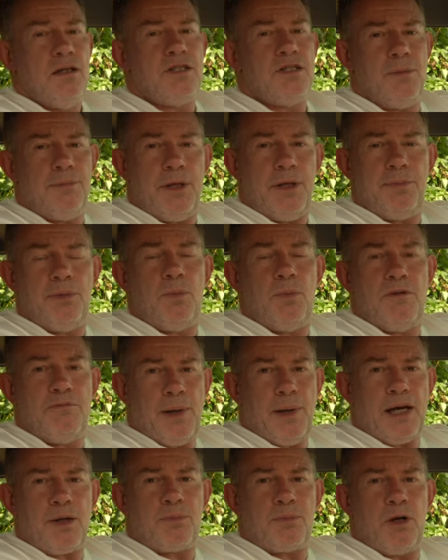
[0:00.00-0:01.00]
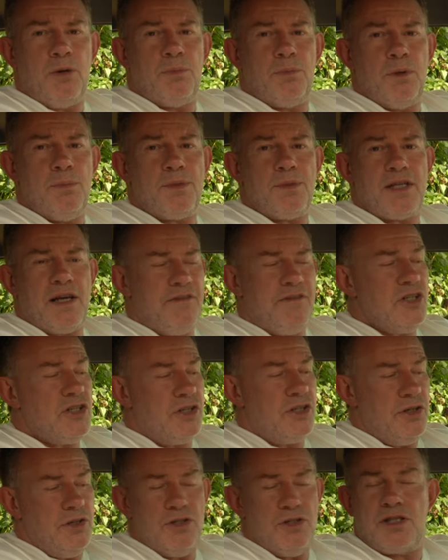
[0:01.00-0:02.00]
Some people with back problems have
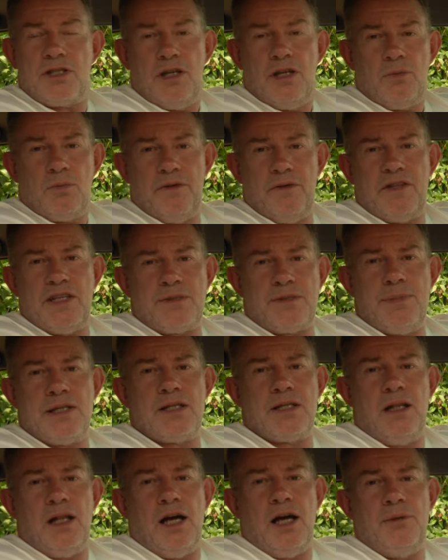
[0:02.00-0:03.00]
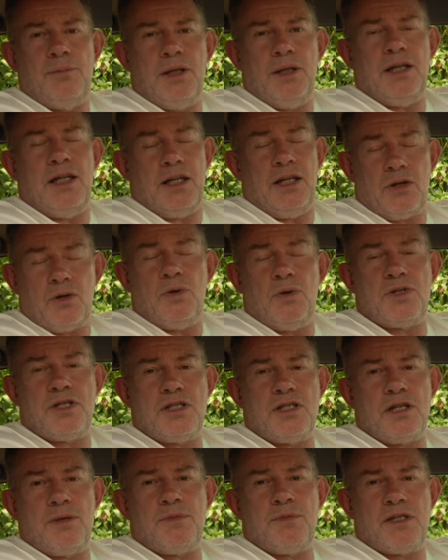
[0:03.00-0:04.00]
issues with this misalignment and it
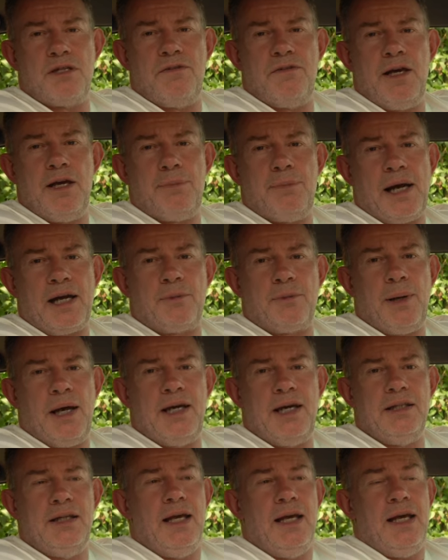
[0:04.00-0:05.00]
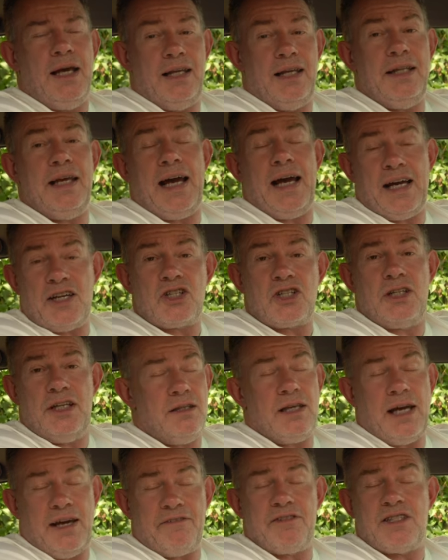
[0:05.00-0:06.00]
causes them severe back pain and they actually
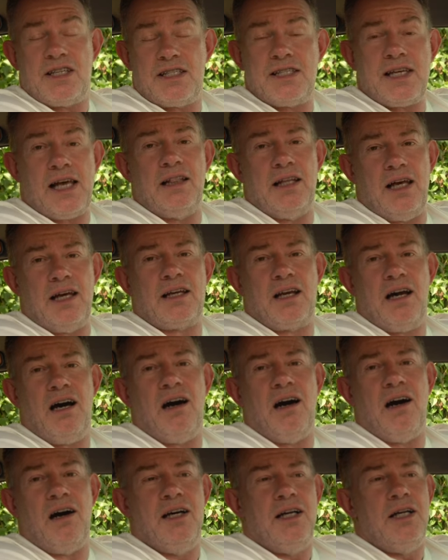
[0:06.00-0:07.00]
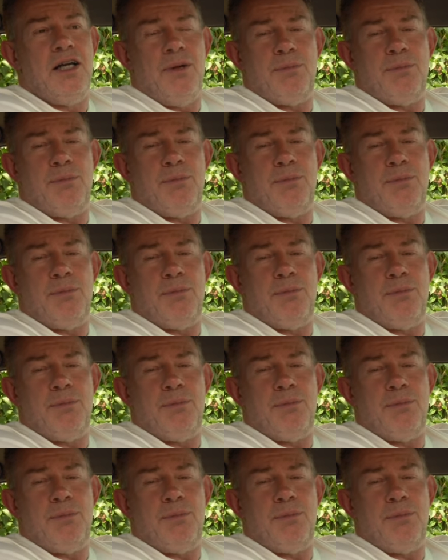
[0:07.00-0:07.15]
have to sell their car